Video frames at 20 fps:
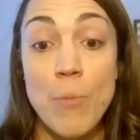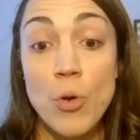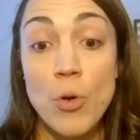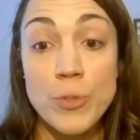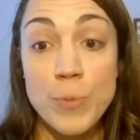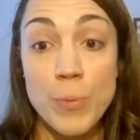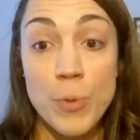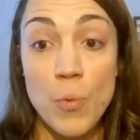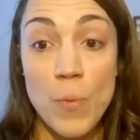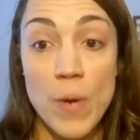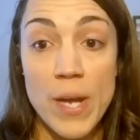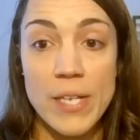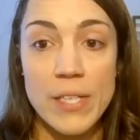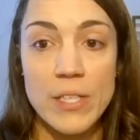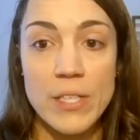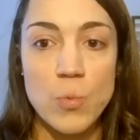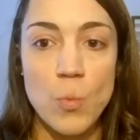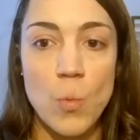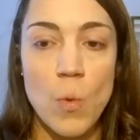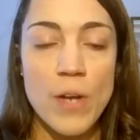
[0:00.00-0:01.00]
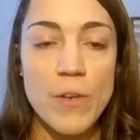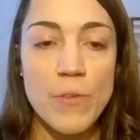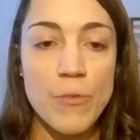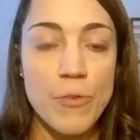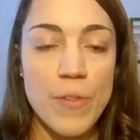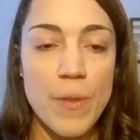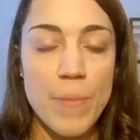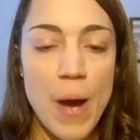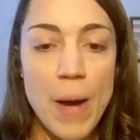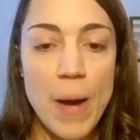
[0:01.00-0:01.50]
multiple ways. One, for
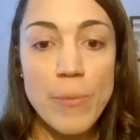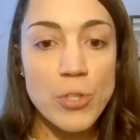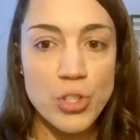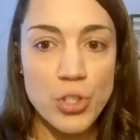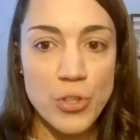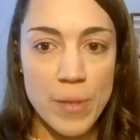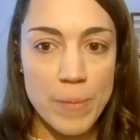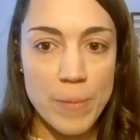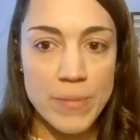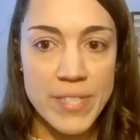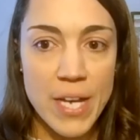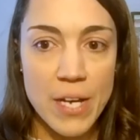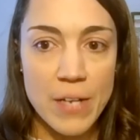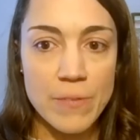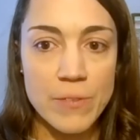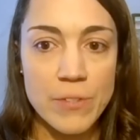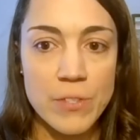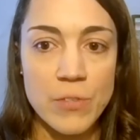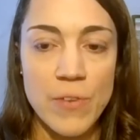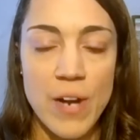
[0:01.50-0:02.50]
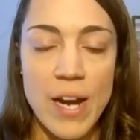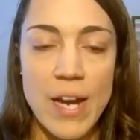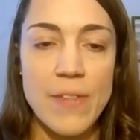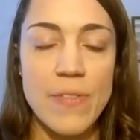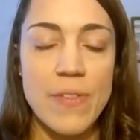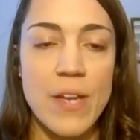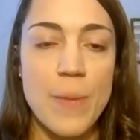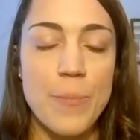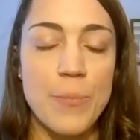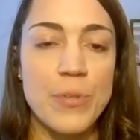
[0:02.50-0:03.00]
the publisher themselves, right?
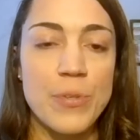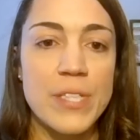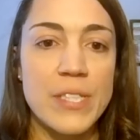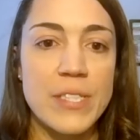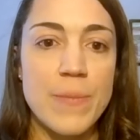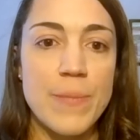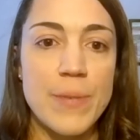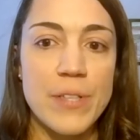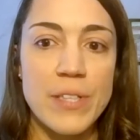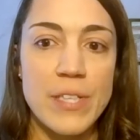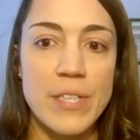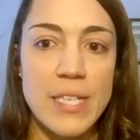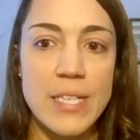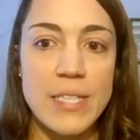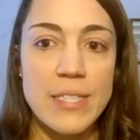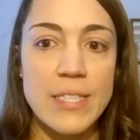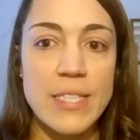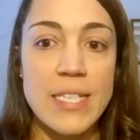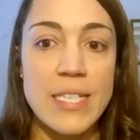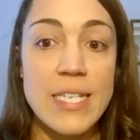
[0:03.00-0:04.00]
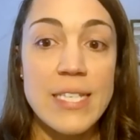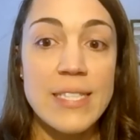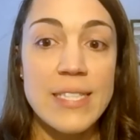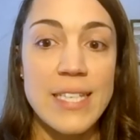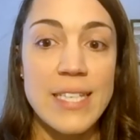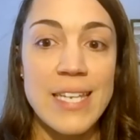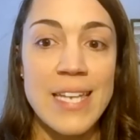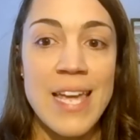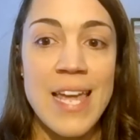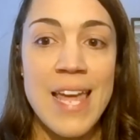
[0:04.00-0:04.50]
The unpredictability isn't
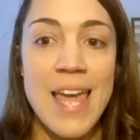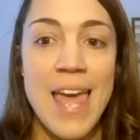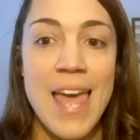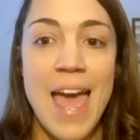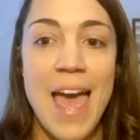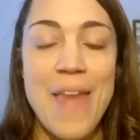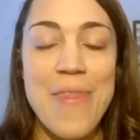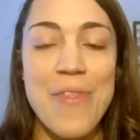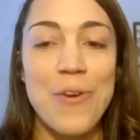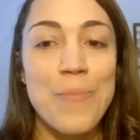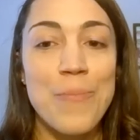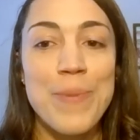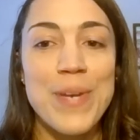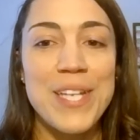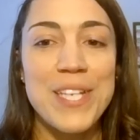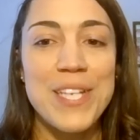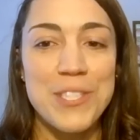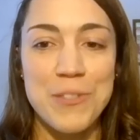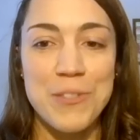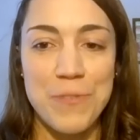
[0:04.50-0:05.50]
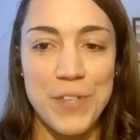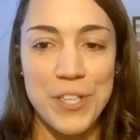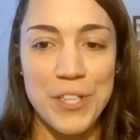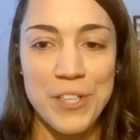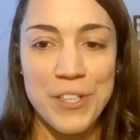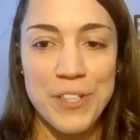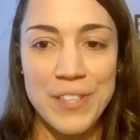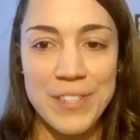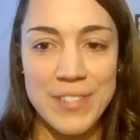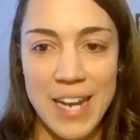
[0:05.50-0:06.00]
easy, and their biggest
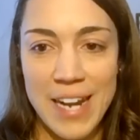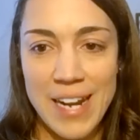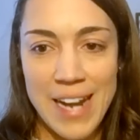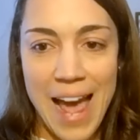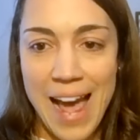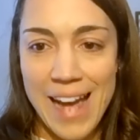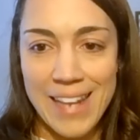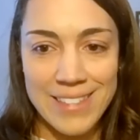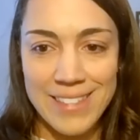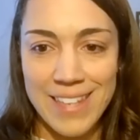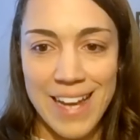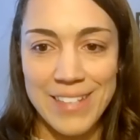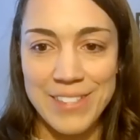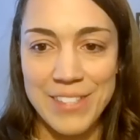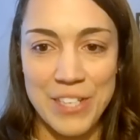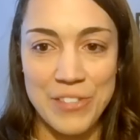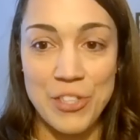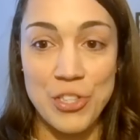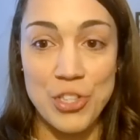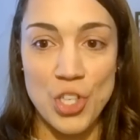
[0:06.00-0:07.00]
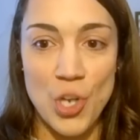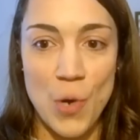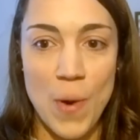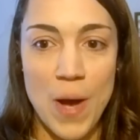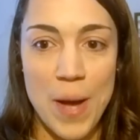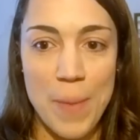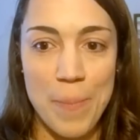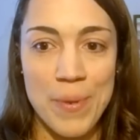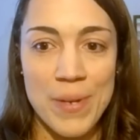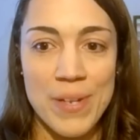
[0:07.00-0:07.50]
fear is that an ad slot doesn't show
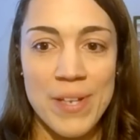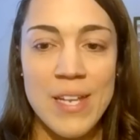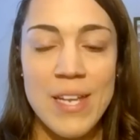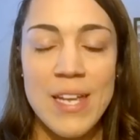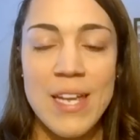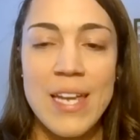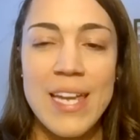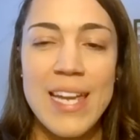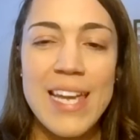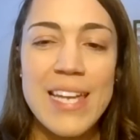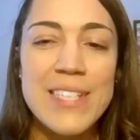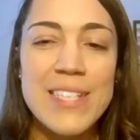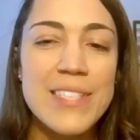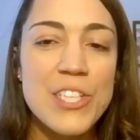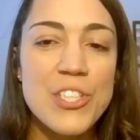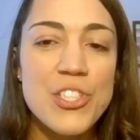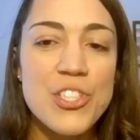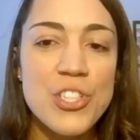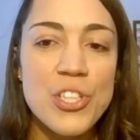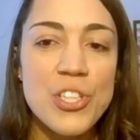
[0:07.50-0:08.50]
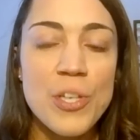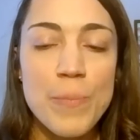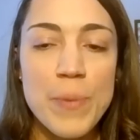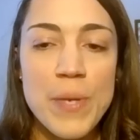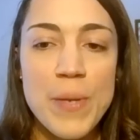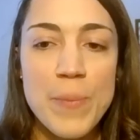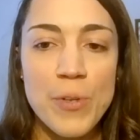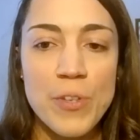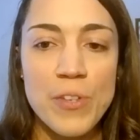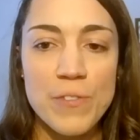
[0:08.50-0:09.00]
up. In digital,
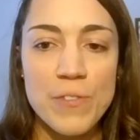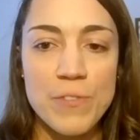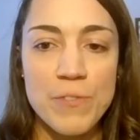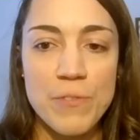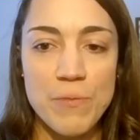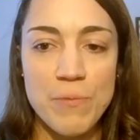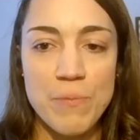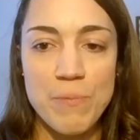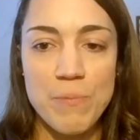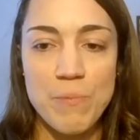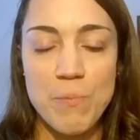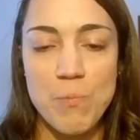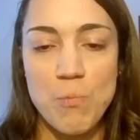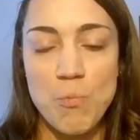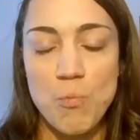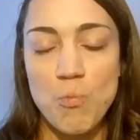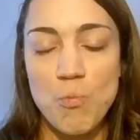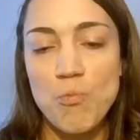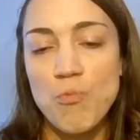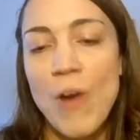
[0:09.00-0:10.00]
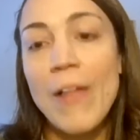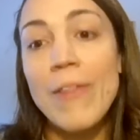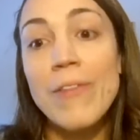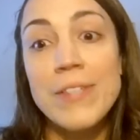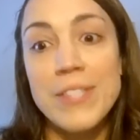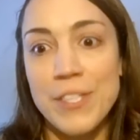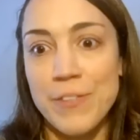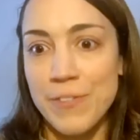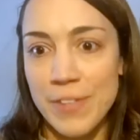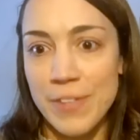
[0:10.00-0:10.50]
people have
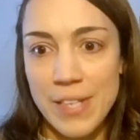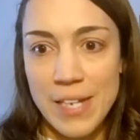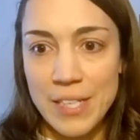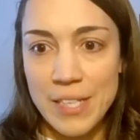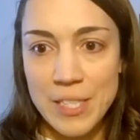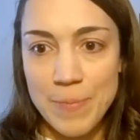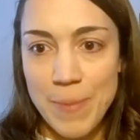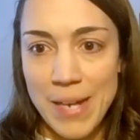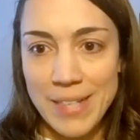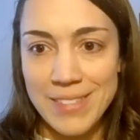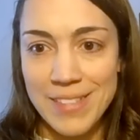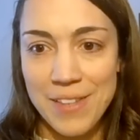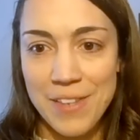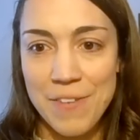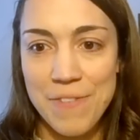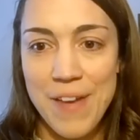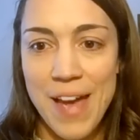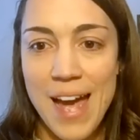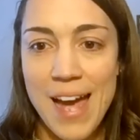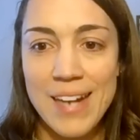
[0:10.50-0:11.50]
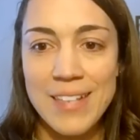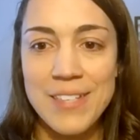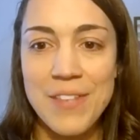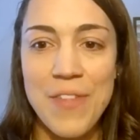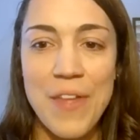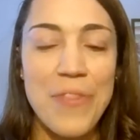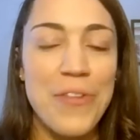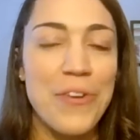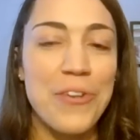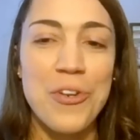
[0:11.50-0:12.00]
relatively expected the fact
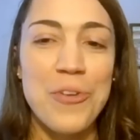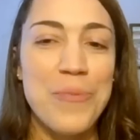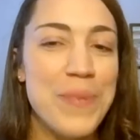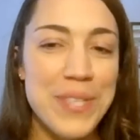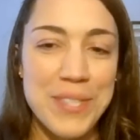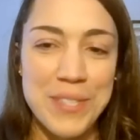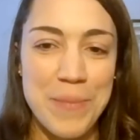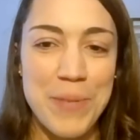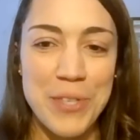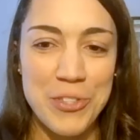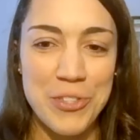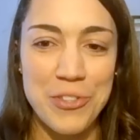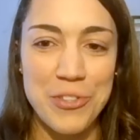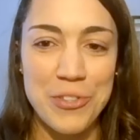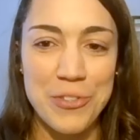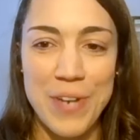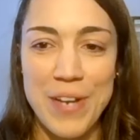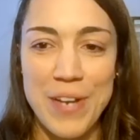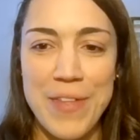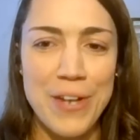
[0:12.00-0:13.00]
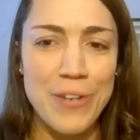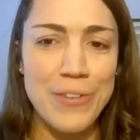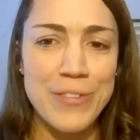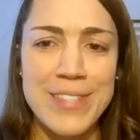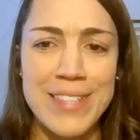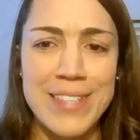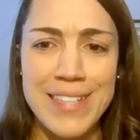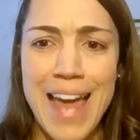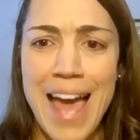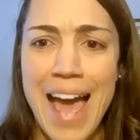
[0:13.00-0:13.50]
that there could be some issues, right? They don't
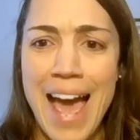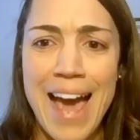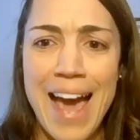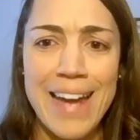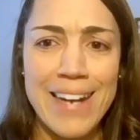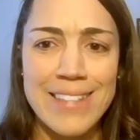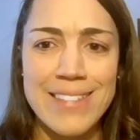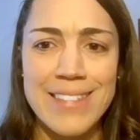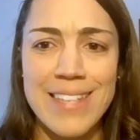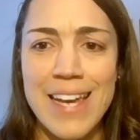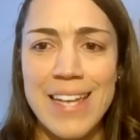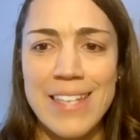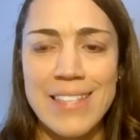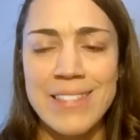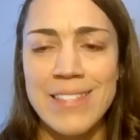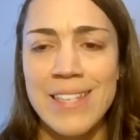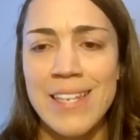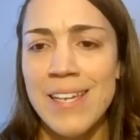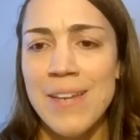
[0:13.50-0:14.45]
see an ad, it says,